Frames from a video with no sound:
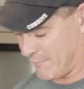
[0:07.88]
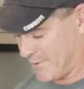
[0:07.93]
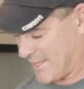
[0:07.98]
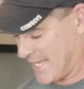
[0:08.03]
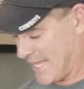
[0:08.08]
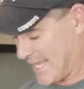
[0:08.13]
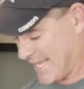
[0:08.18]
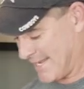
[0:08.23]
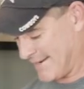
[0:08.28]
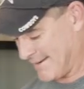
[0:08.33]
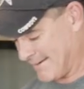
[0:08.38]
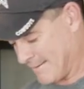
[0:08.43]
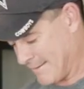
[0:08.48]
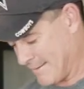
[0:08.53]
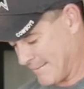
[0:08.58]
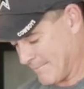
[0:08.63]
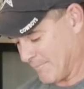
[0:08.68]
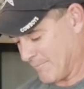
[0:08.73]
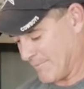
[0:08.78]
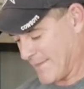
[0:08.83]
for that.
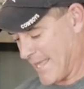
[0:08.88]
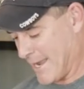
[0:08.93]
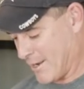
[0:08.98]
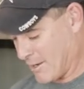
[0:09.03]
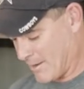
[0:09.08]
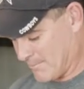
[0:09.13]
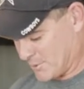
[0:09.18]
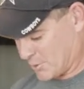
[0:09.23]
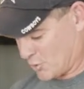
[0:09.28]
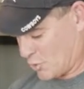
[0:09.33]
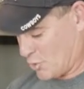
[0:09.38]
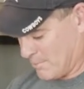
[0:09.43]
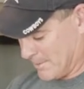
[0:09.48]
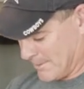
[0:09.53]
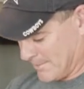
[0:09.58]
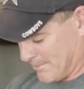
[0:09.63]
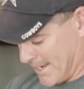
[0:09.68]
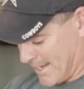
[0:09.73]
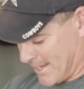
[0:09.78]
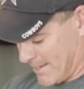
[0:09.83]
Now I'm scooping
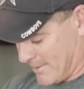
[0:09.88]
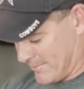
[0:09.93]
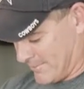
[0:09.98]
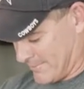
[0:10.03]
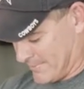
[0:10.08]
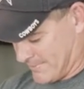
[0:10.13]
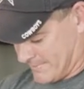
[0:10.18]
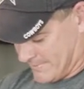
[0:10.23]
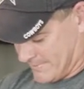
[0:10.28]
them out